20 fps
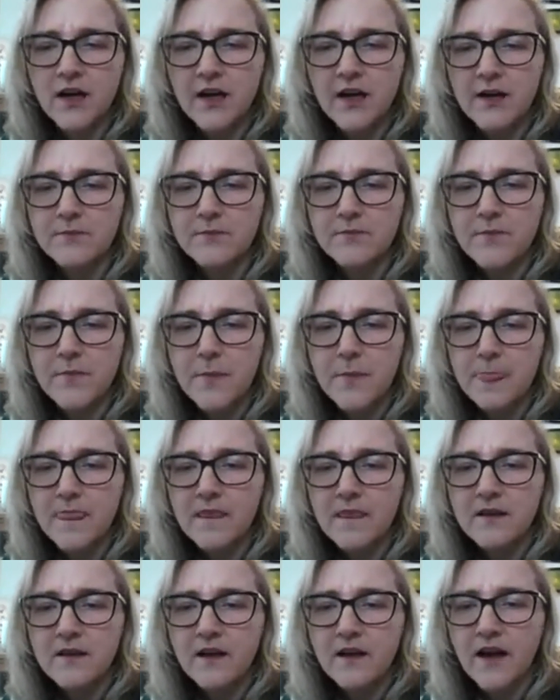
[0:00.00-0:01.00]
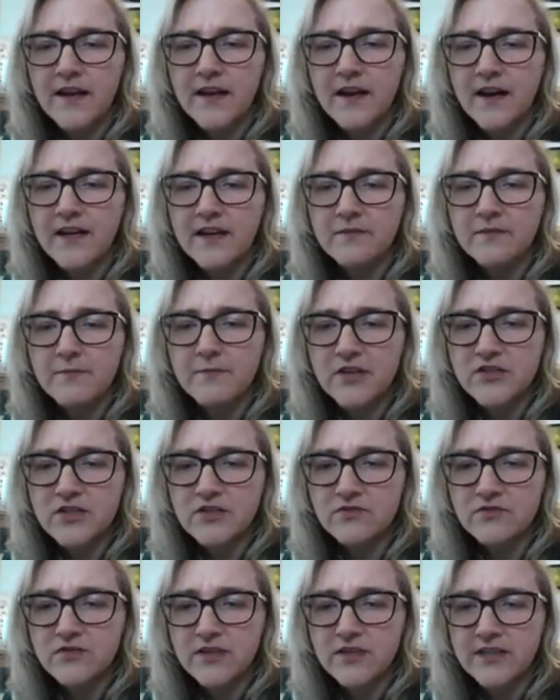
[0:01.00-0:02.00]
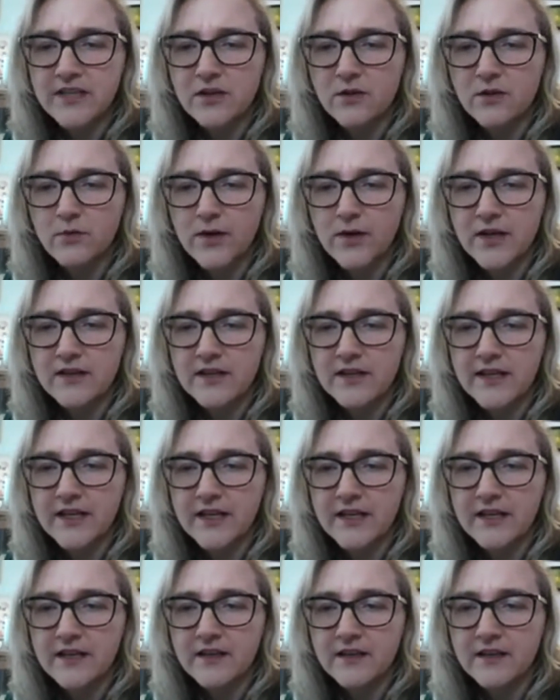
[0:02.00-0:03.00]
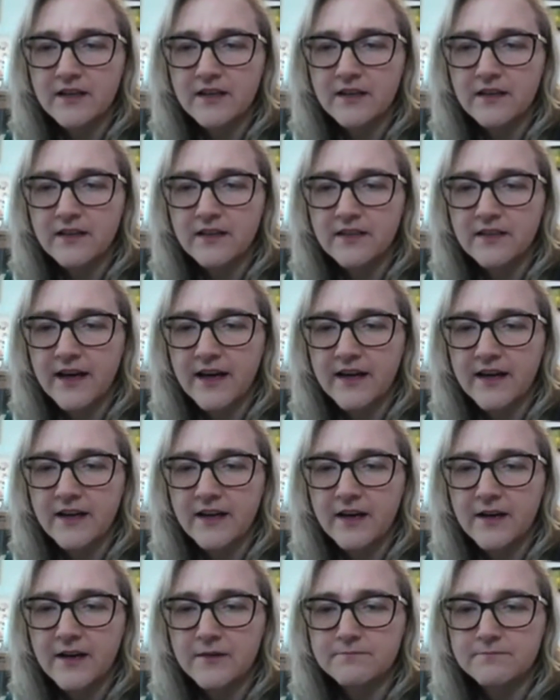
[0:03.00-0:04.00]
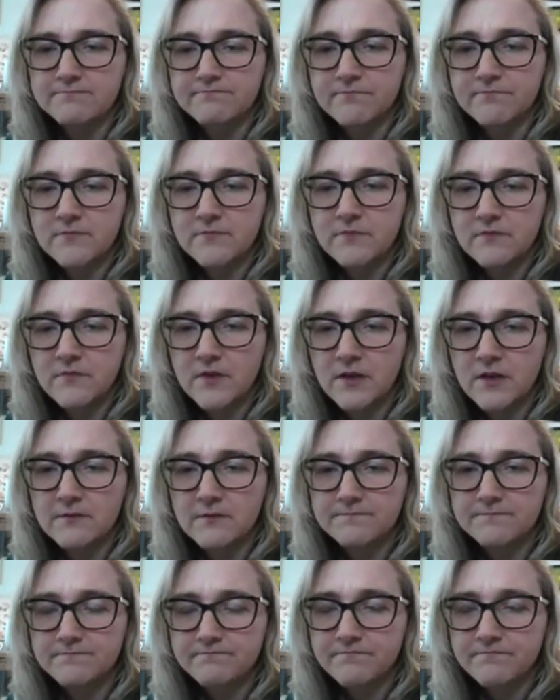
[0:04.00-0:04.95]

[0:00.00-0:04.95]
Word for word: Um, I kind of mentioned really quickly that, um, oh,